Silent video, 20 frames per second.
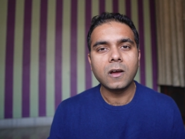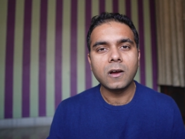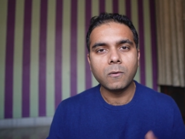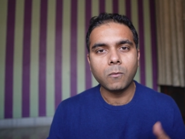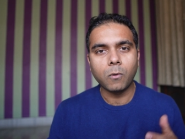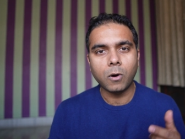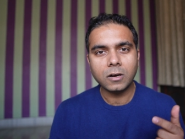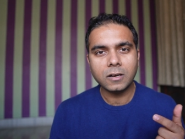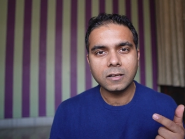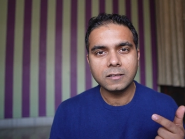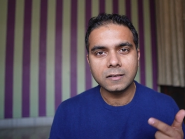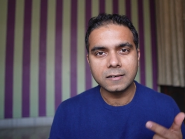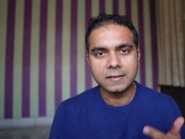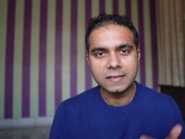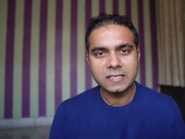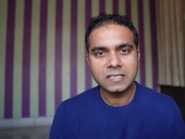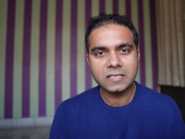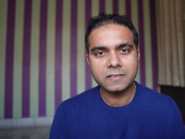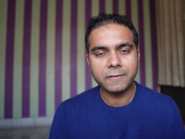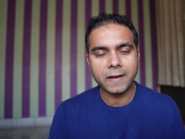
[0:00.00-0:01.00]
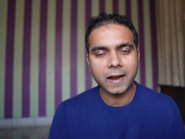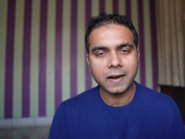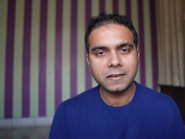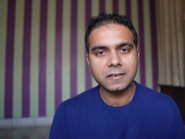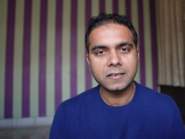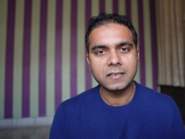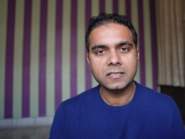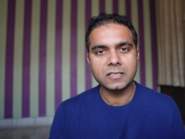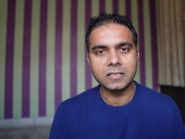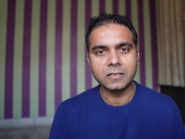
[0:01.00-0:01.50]
what are the risk
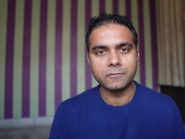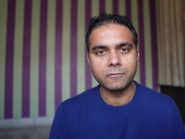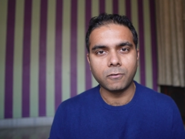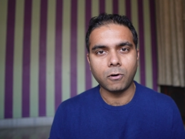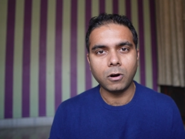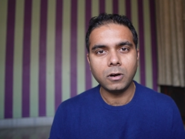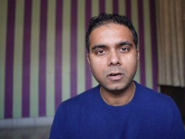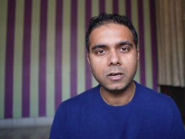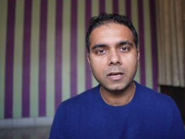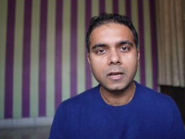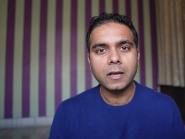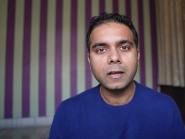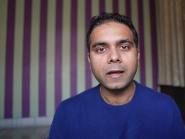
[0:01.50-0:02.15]
factors involved,